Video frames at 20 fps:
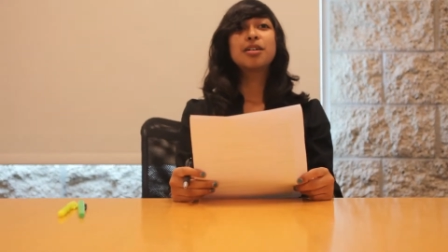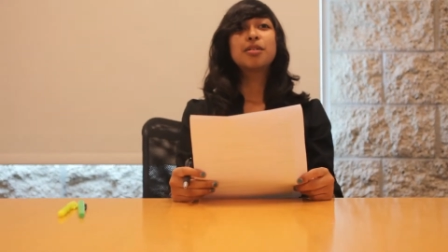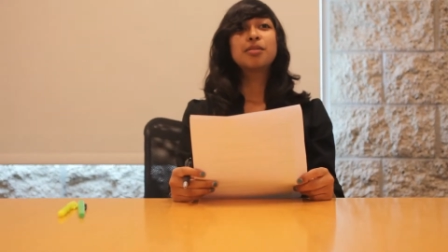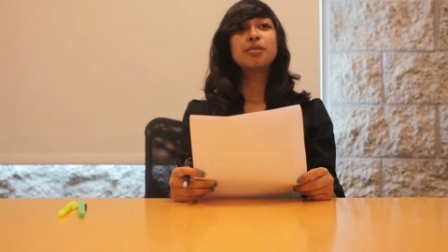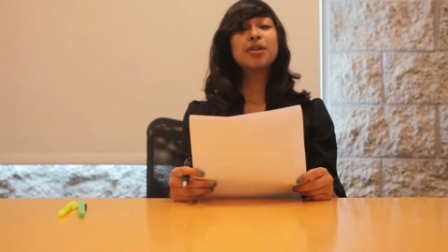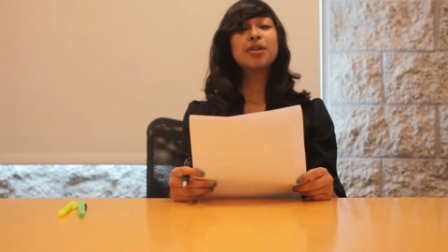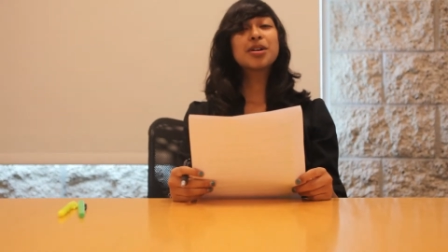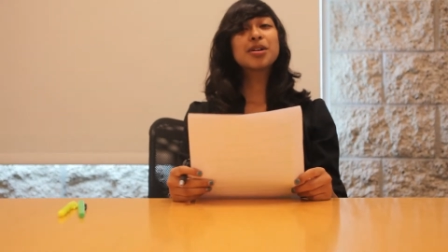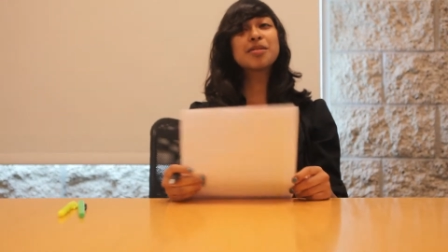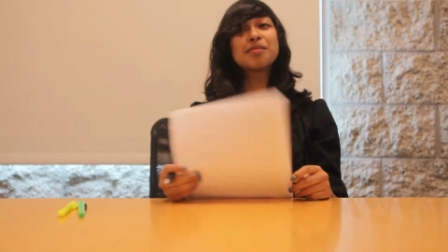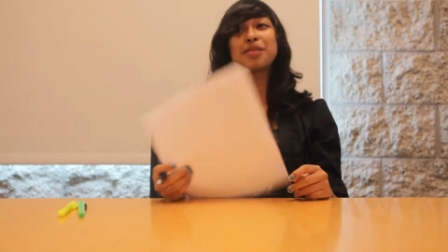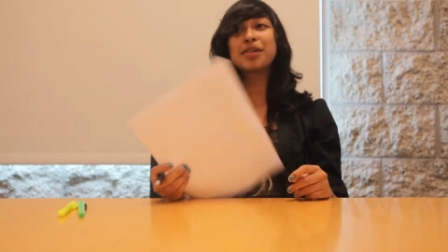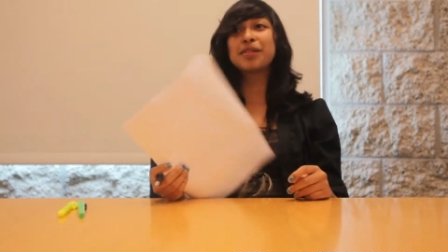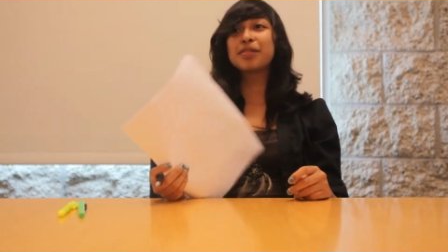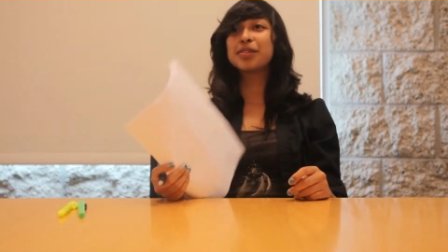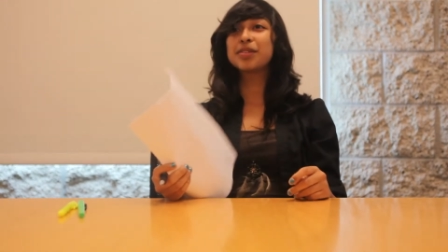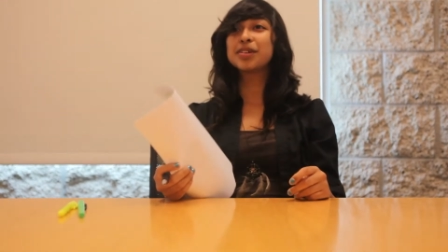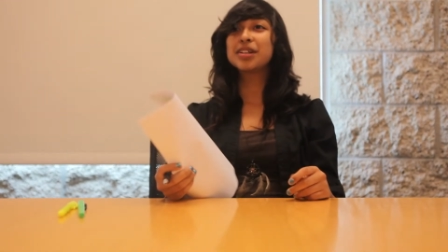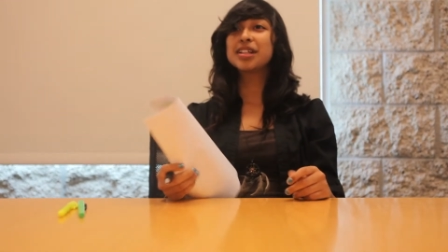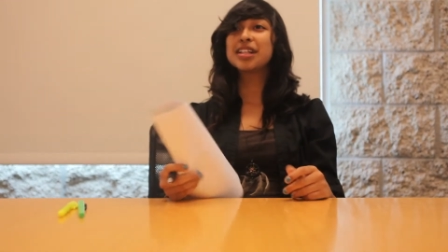Welcome
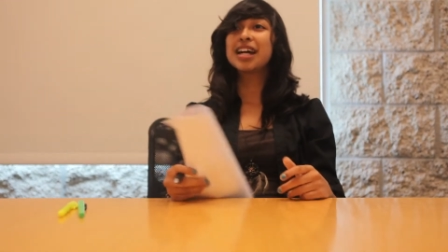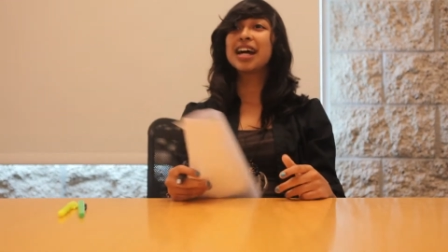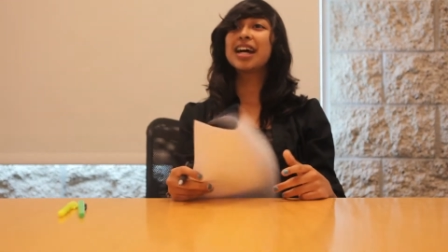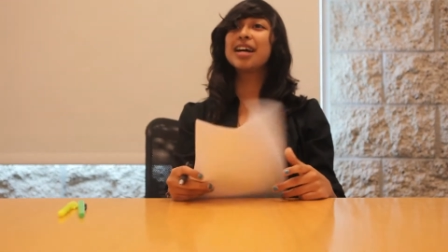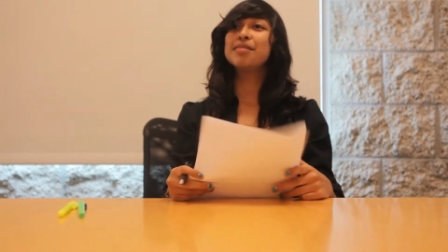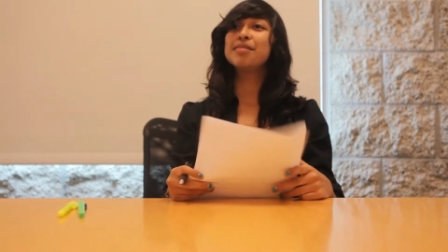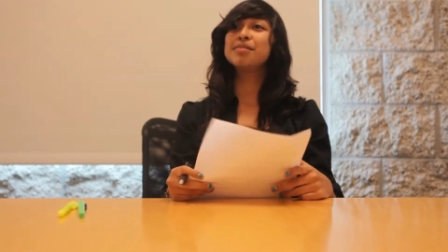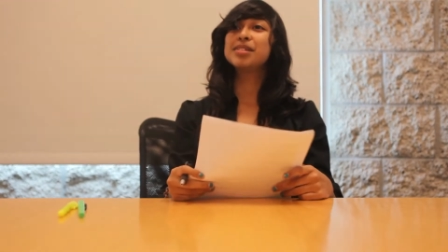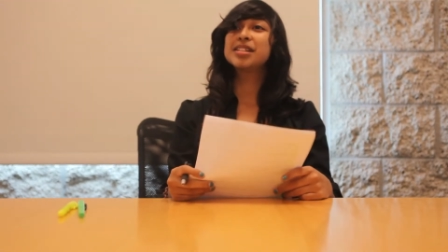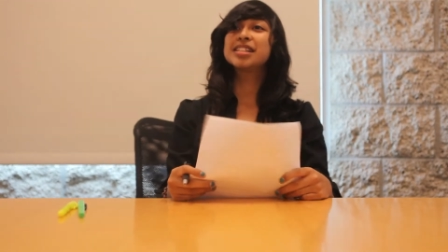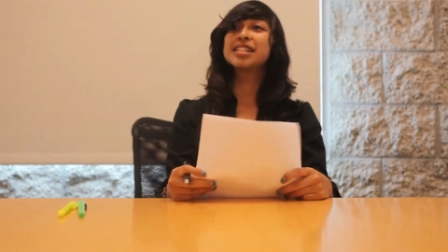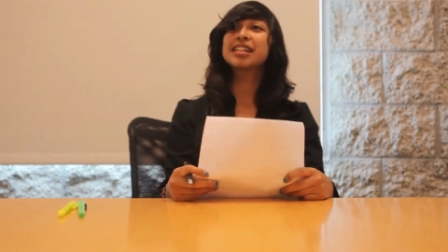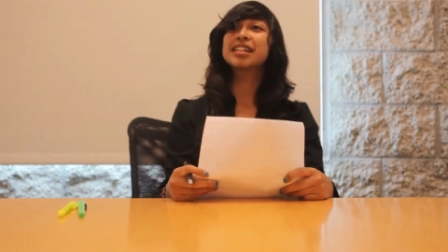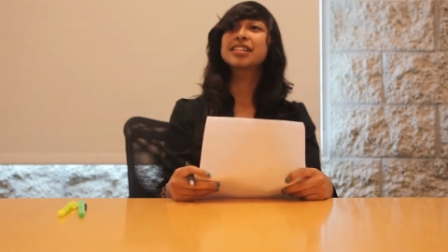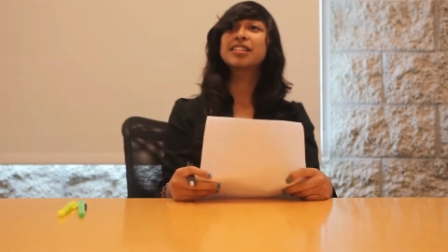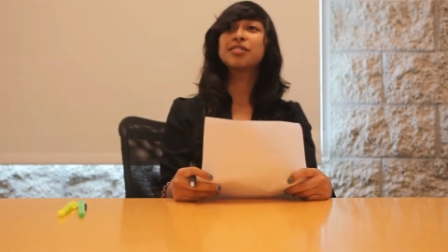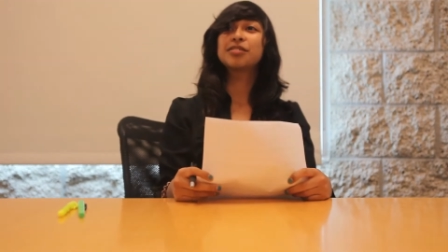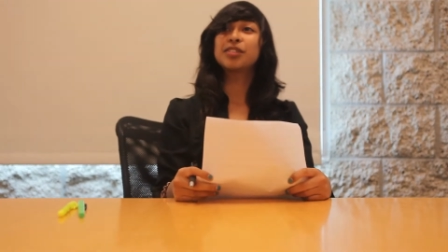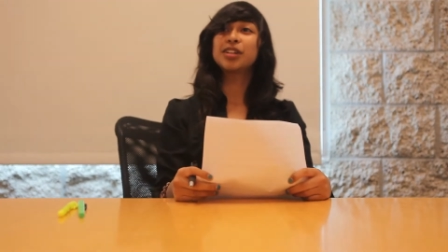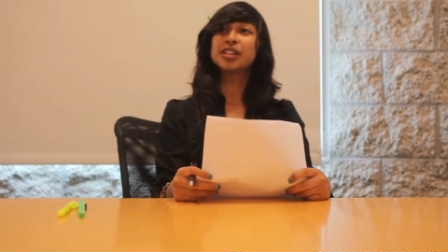everyone, I am
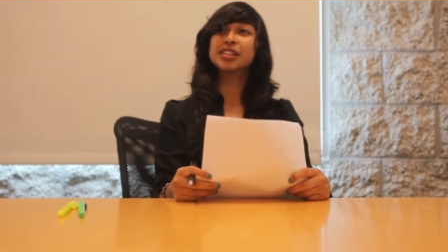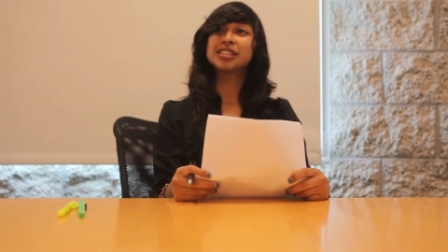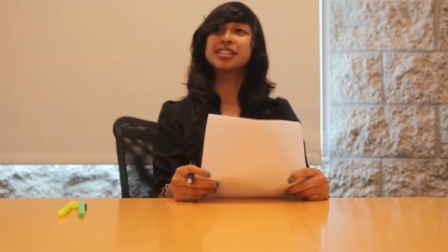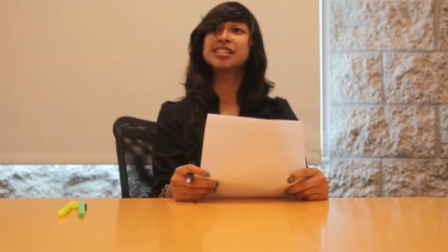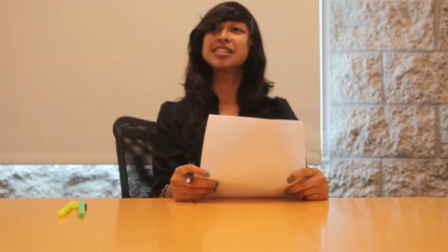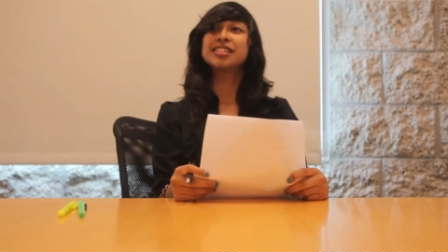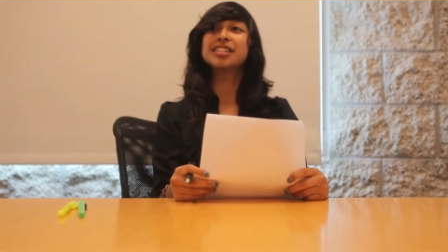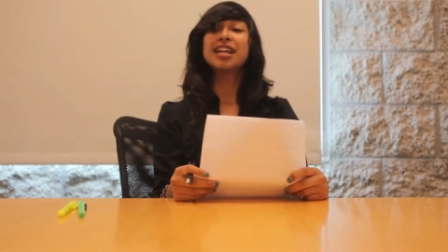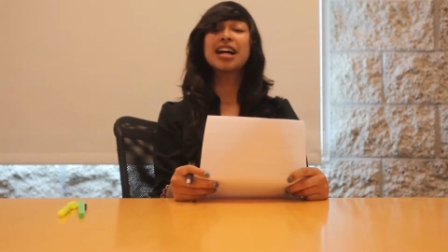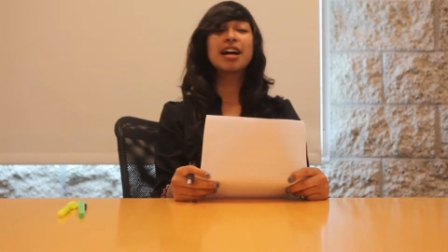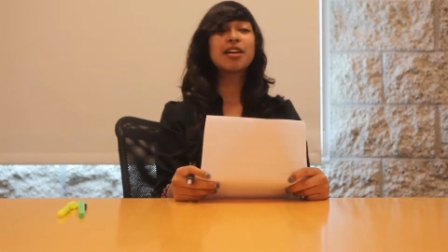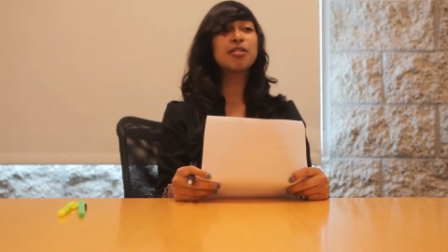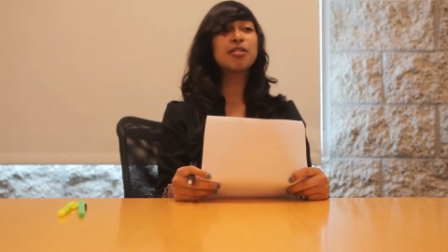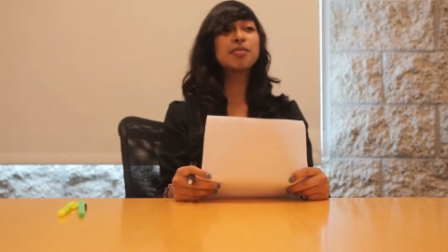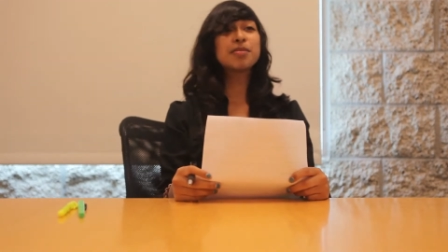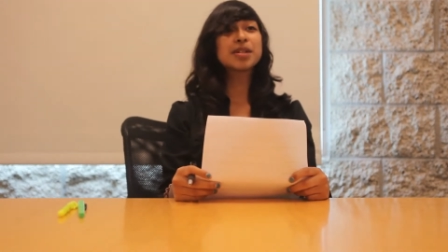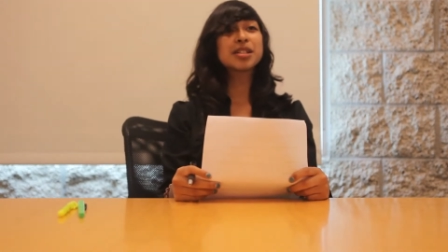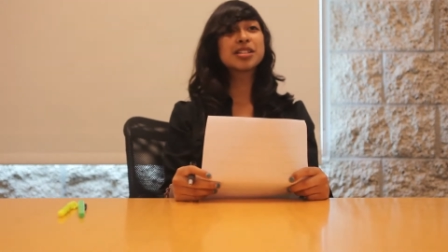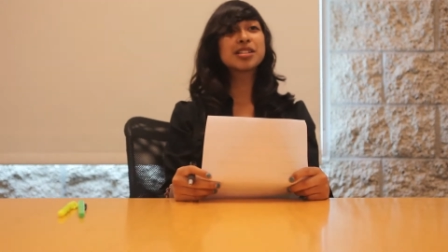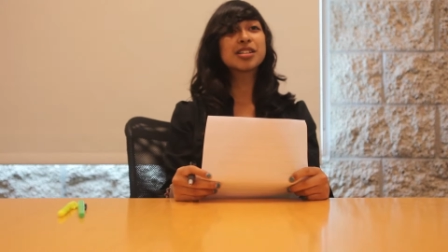Detective Watson. I will
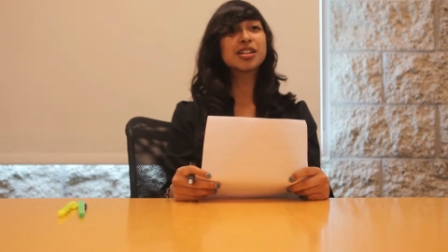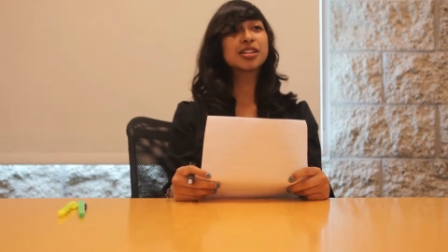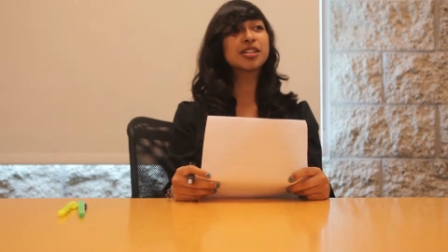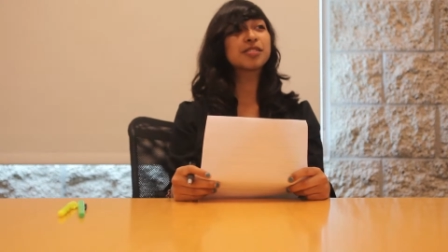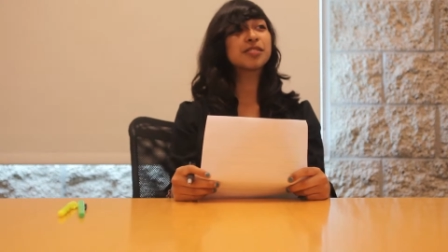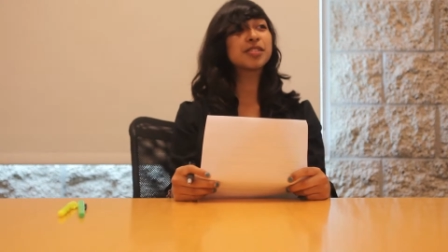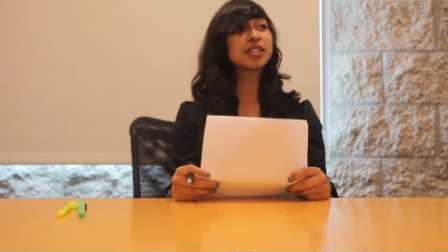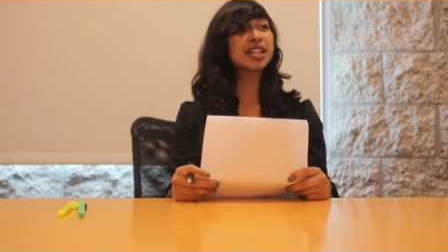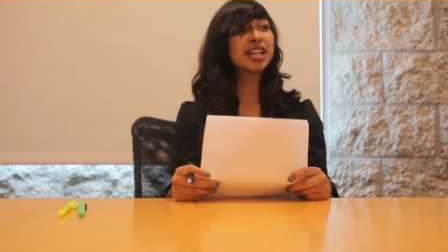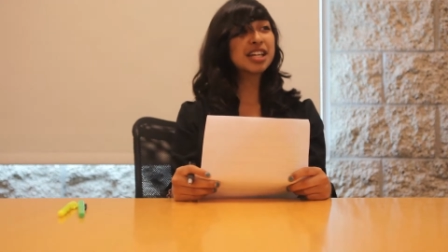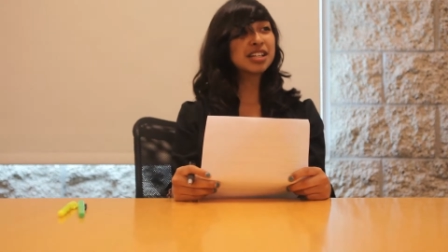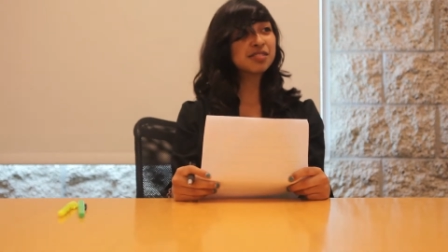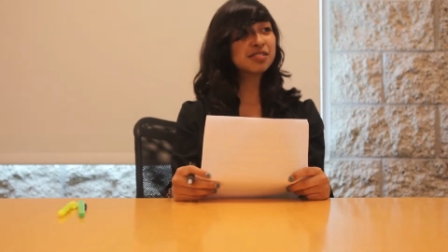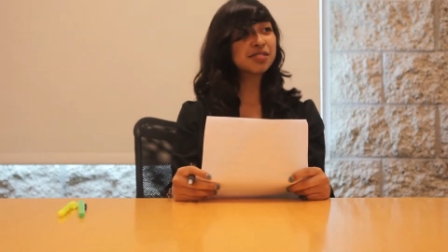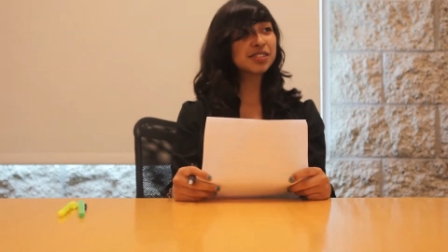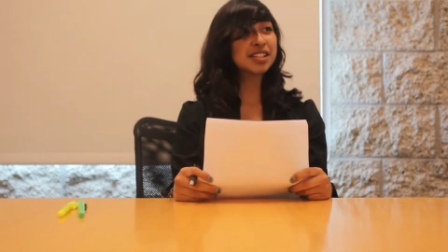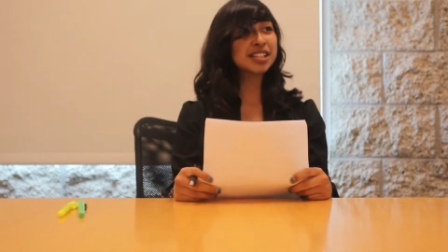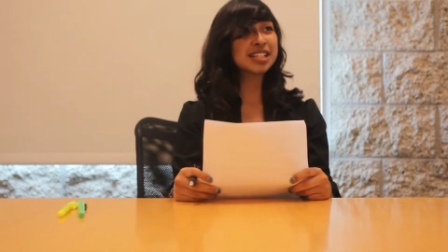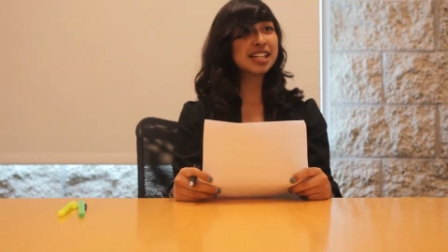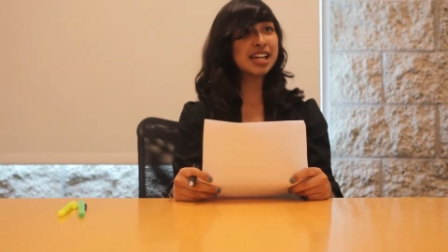be in charge of your case for
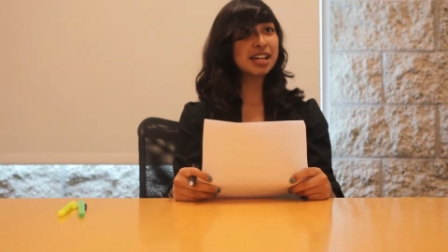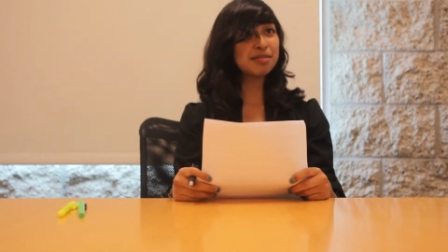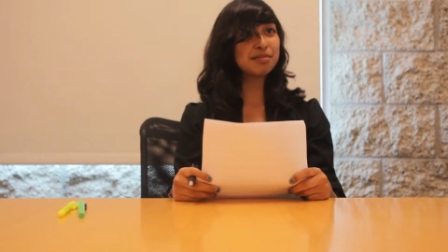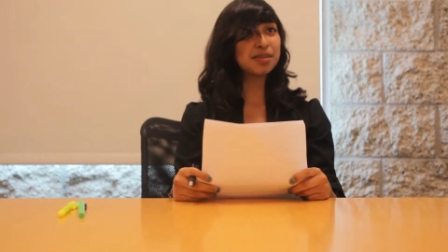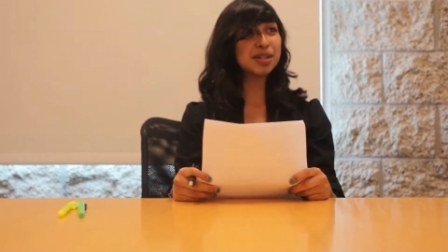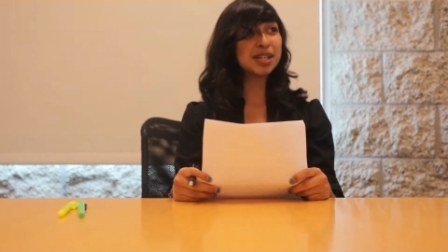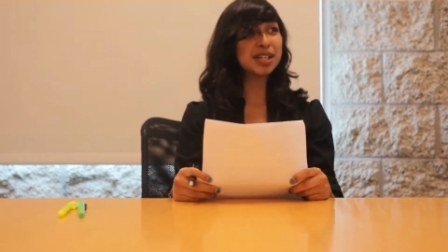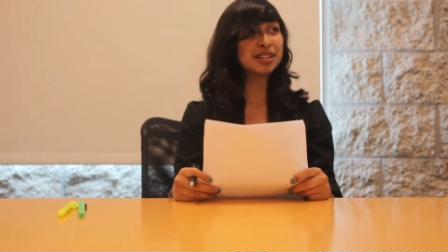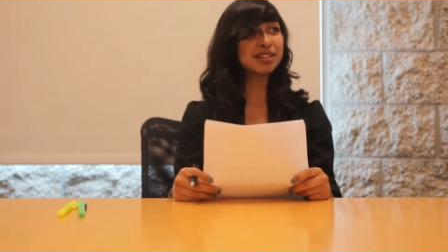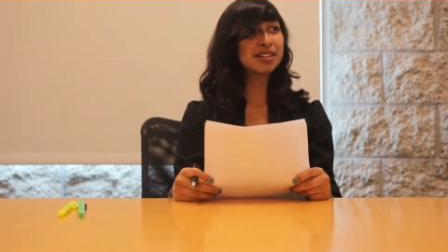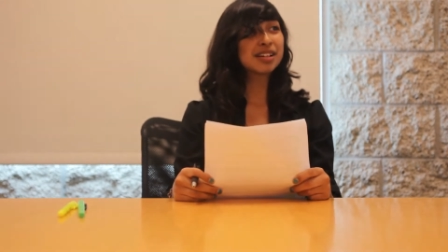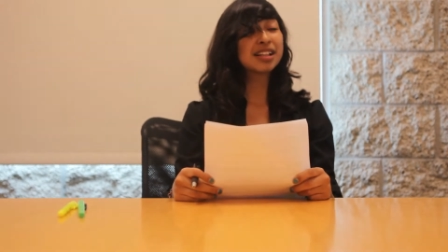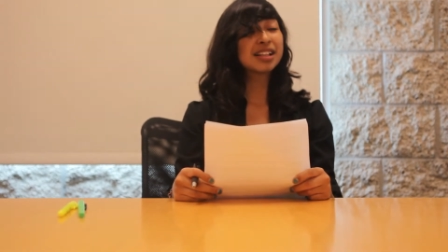the time being.